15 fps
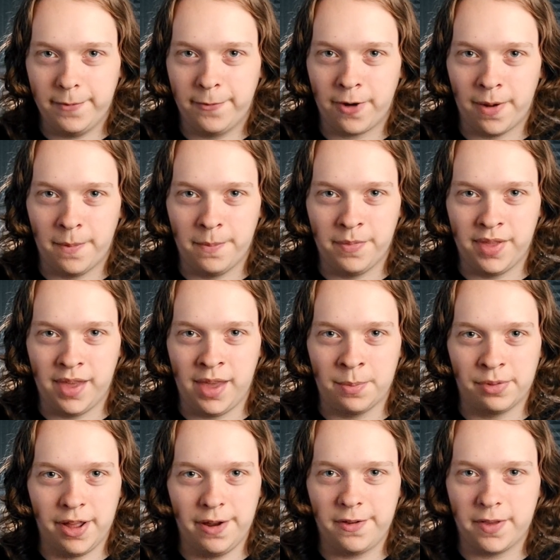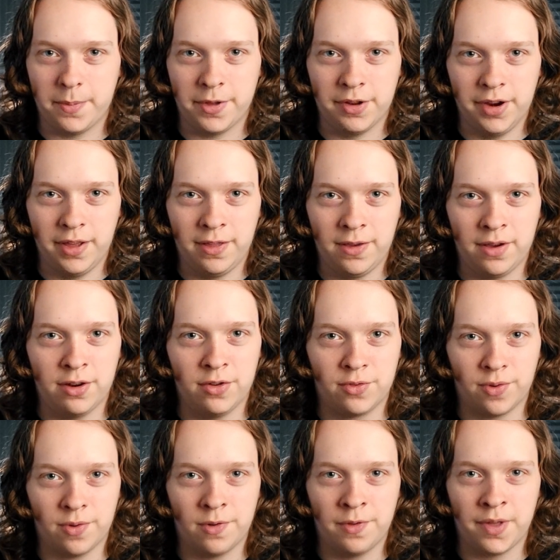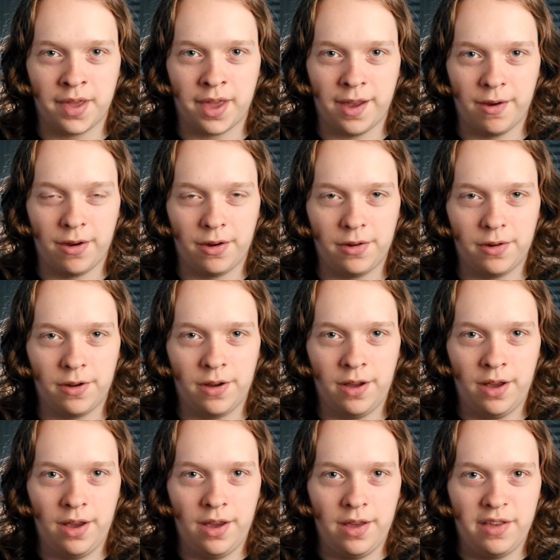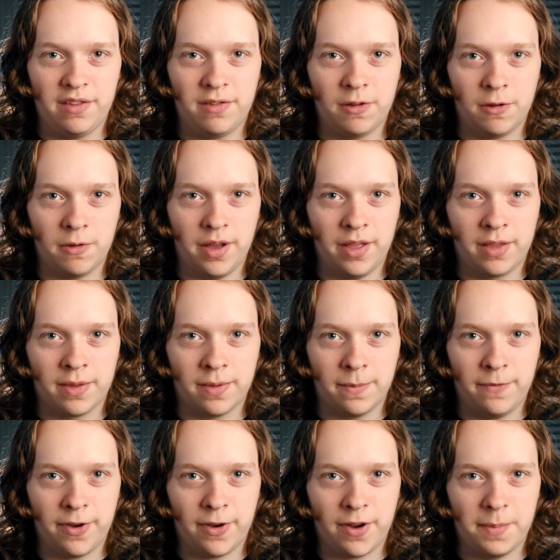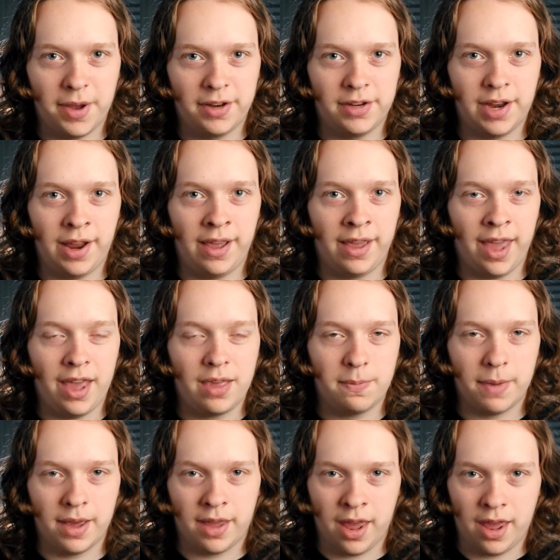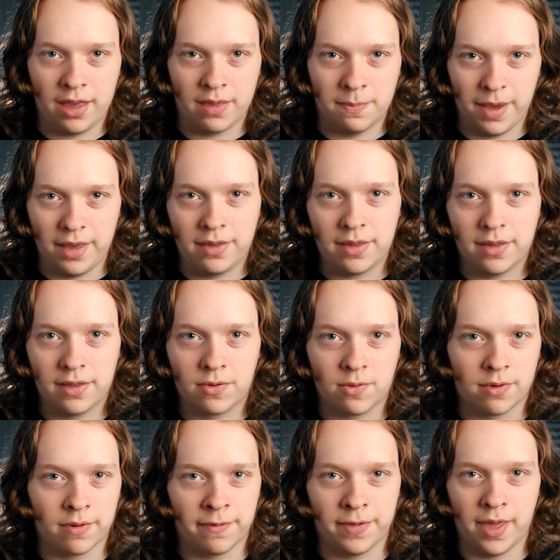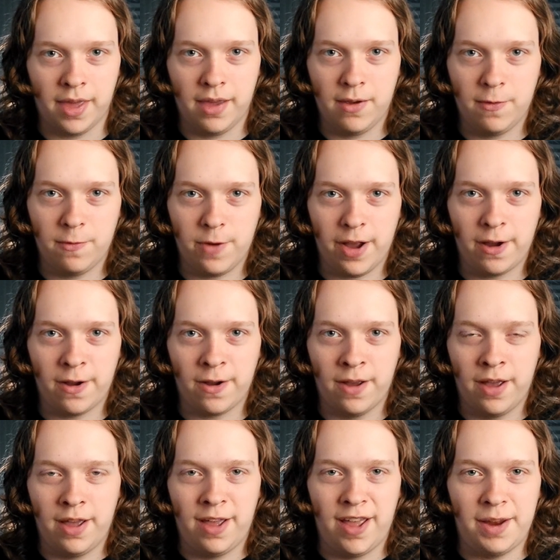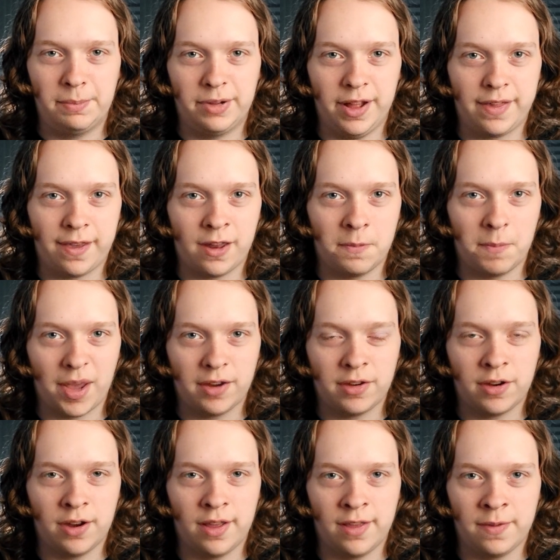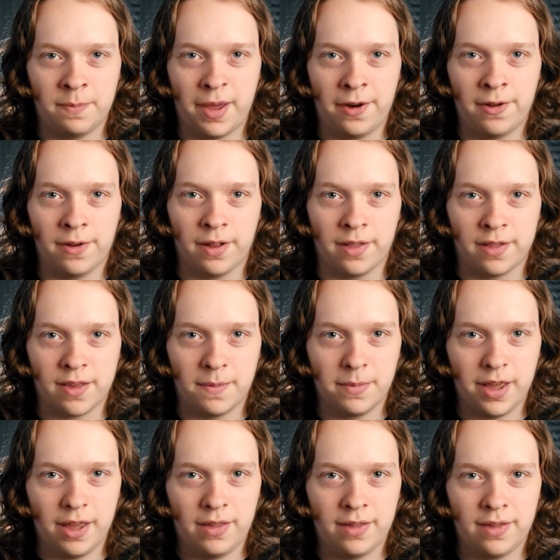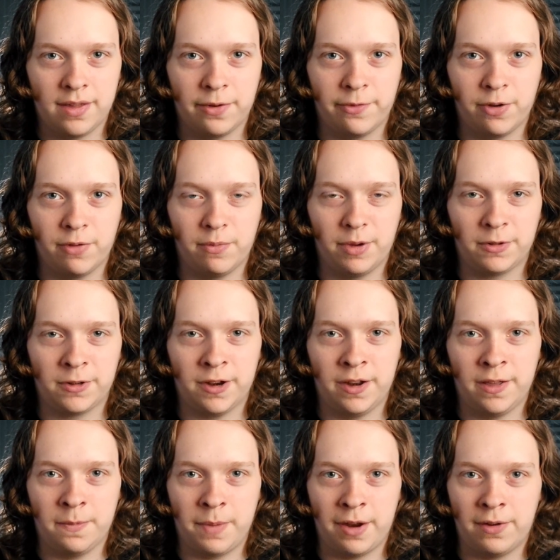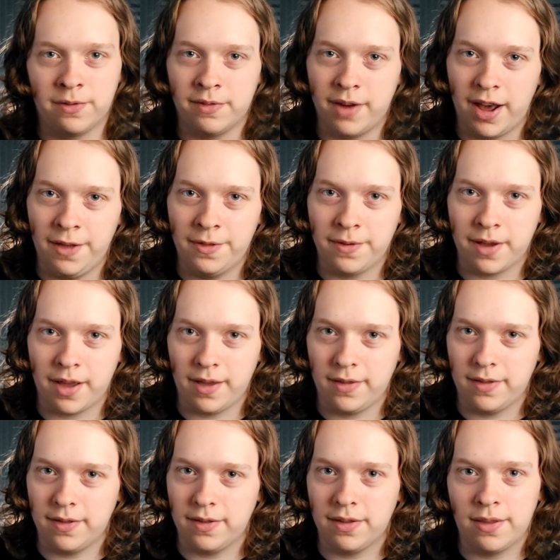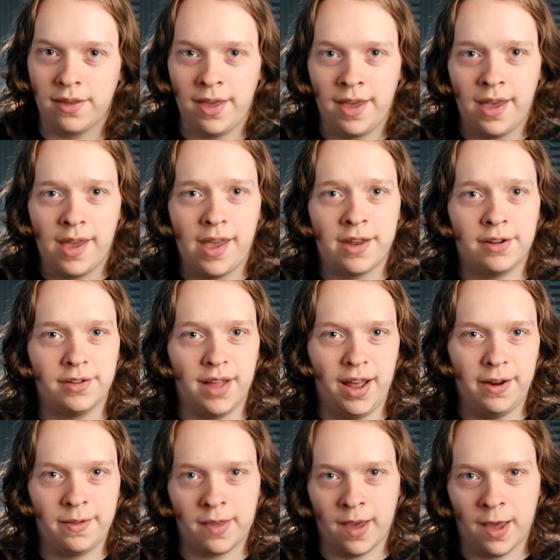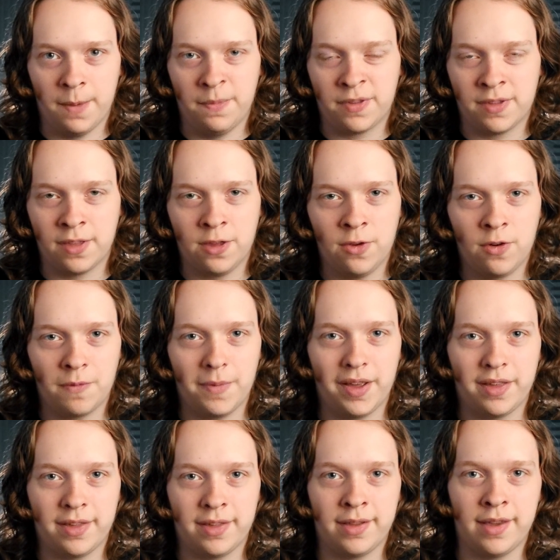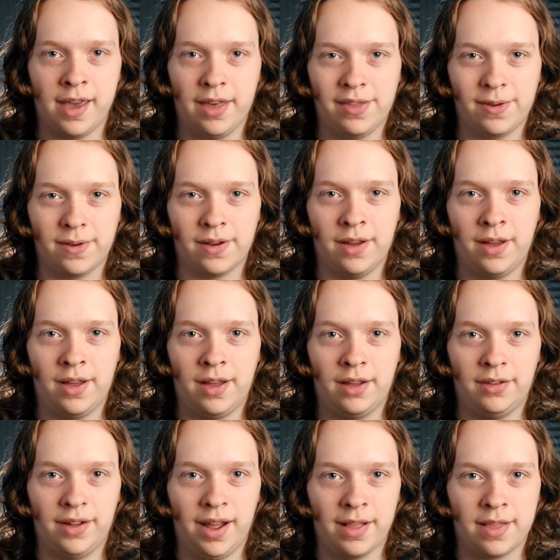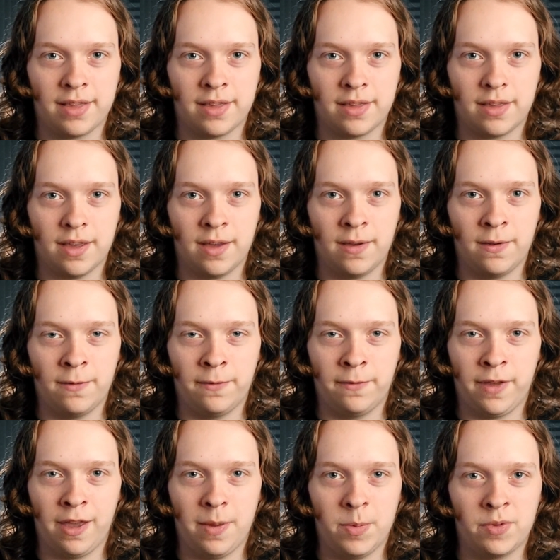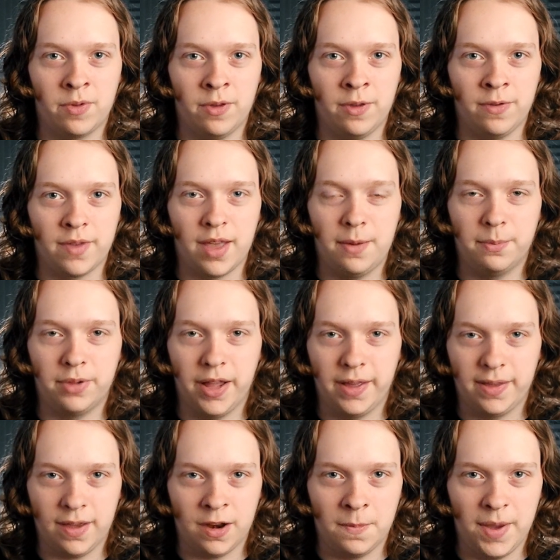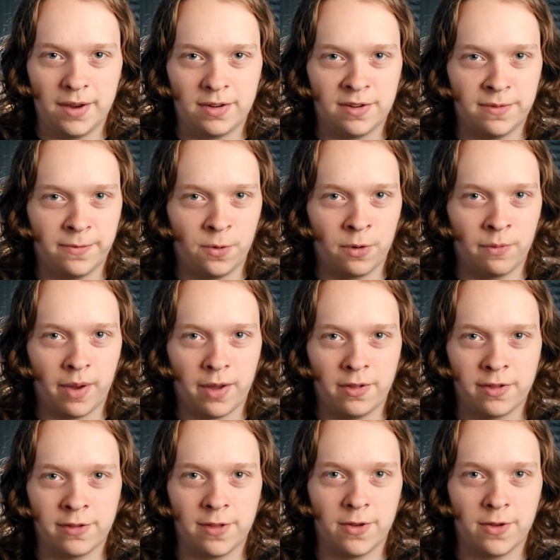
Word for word: from the player's ability to control the character. So, it's very much a case by case basis sort of thing where in place animation is better in some cases and root motion is better in other cases and a lot of times the two are mixed together. Lots of games will use in-place animation for regular